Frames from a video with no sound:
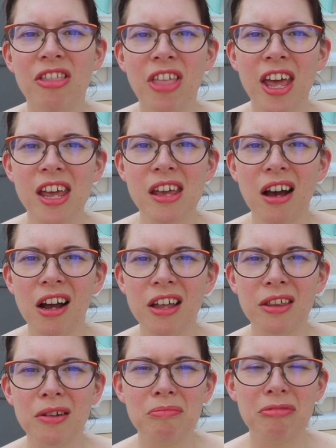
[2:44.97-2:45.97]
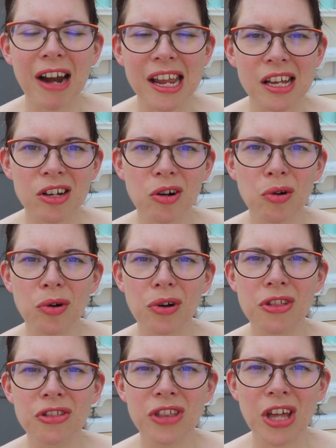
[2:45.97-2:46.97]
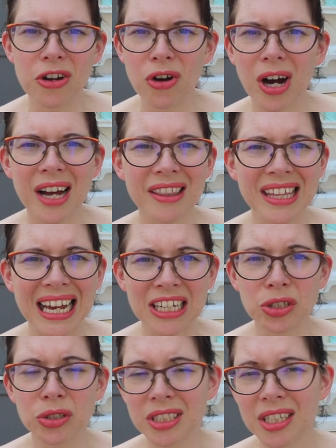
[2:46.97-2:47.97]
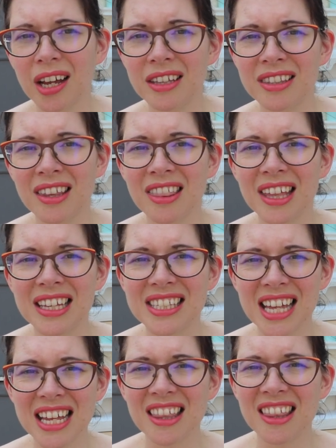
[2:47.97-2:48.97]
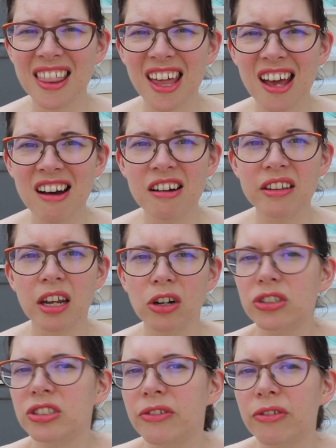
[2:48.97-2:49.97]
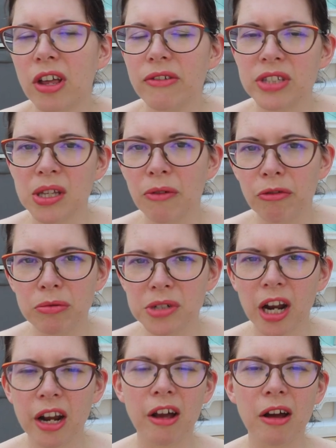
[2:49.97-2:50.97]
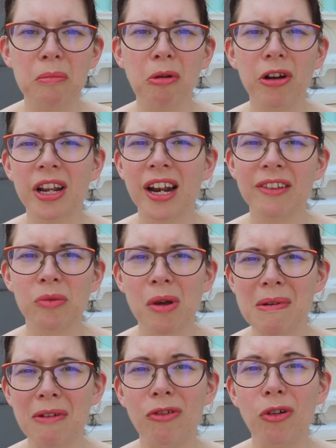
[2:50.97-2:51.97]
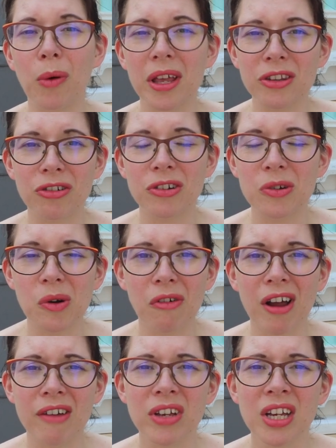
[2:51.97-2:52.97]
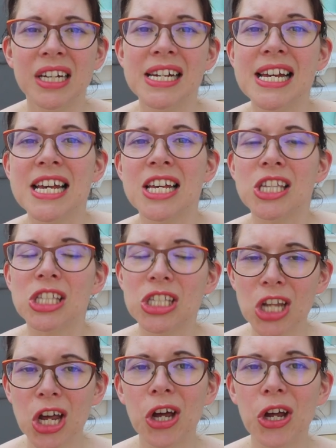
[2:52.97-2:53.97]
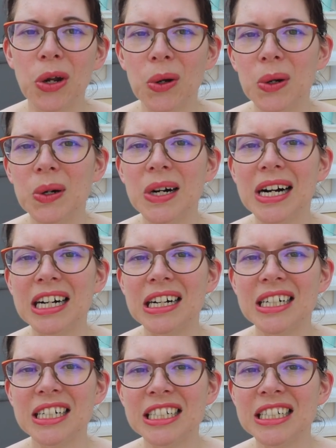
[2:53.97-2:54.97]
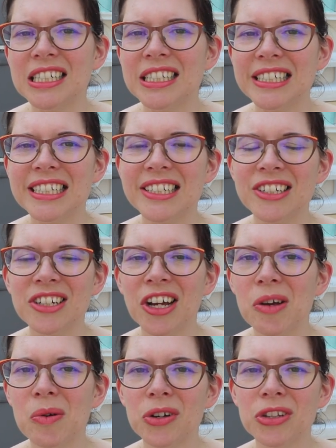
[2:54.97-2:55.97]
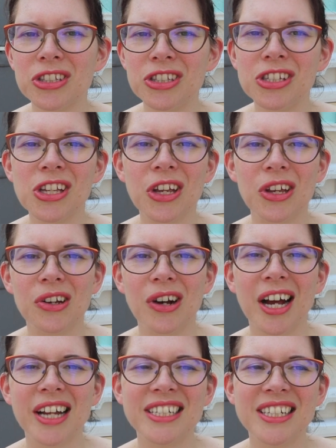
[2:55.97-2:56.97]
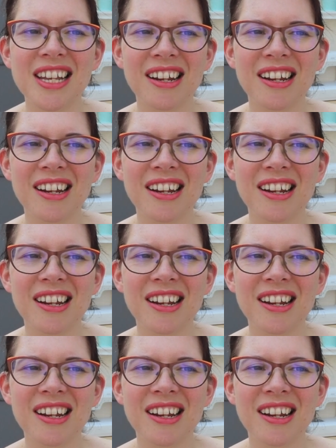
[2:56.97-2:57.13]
they either break or they're not the actual size that they say that they are. And then of course, if it's coming from China, I'm probably gonna have to wait about four weeks for it to arrive. So I don't know what to do. I,